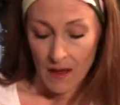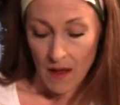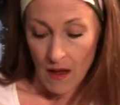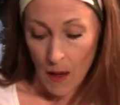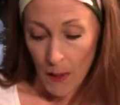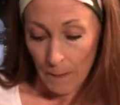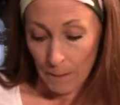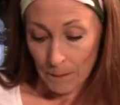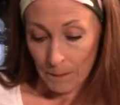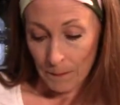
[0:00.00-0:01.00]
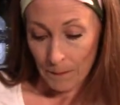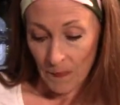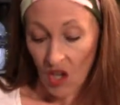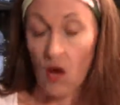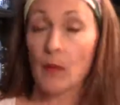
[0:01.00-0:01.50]

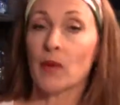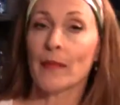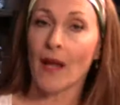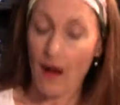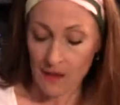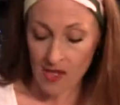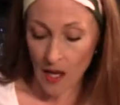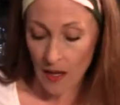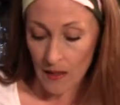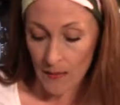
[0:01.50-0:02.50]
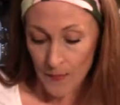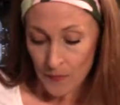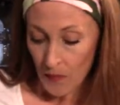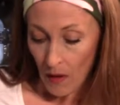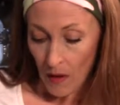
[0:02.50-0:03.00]
carbon monoxide.
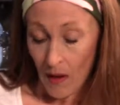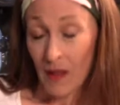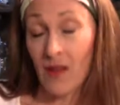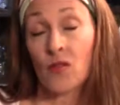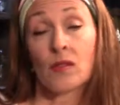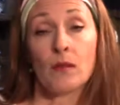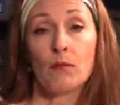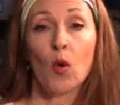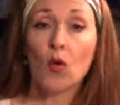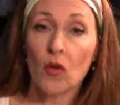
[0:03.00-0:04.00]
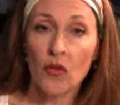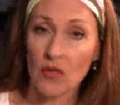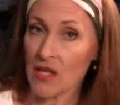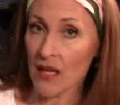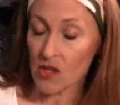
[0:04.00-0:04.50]
There's a mold
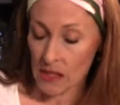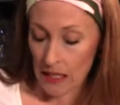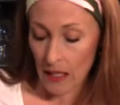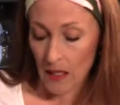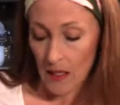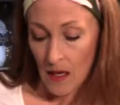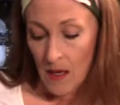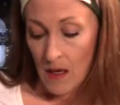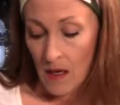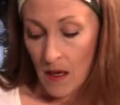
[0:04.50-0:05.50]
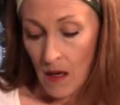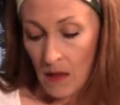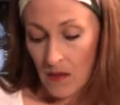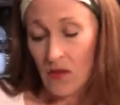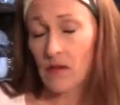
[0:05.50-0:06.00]
test kit.
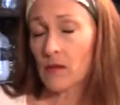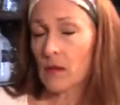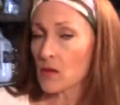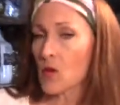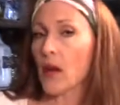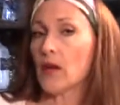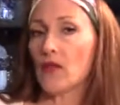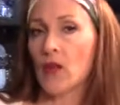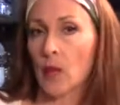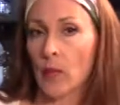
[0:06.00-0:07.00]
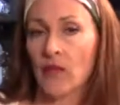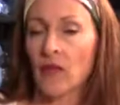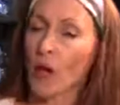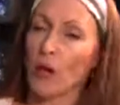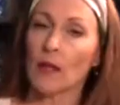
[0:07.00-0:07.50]
There's quite a few, but if
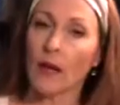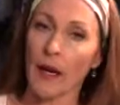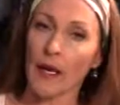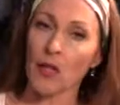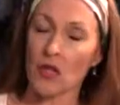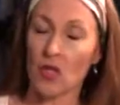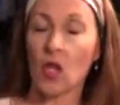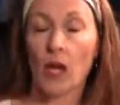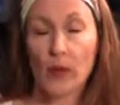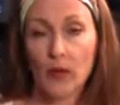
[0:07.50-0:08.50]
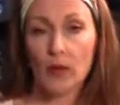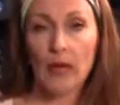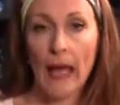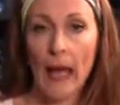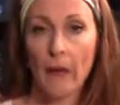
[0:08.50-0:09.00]
you go online and you just look up
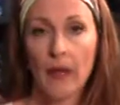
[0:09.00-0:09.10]
ProLab